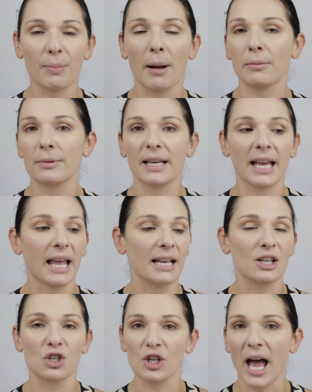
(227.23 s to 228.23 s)
probably
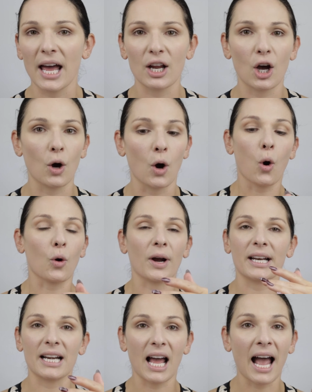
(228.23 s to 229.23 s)
in a shadow or
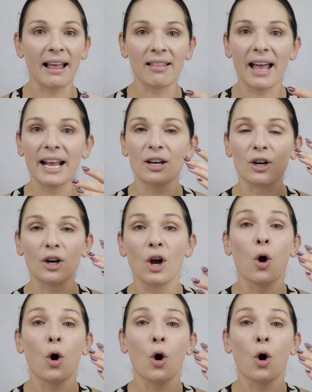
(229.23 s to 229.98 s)
in an eyeliner,